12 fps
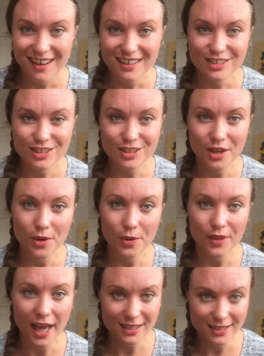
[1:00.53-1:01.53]
So
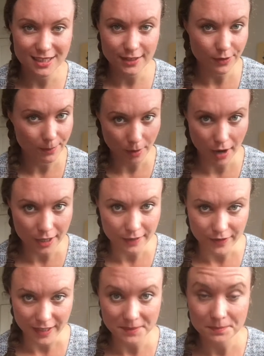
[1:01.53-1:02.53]
that's a different part of
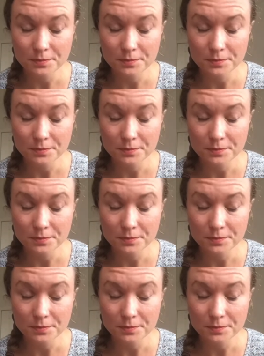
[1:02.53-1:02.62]
it.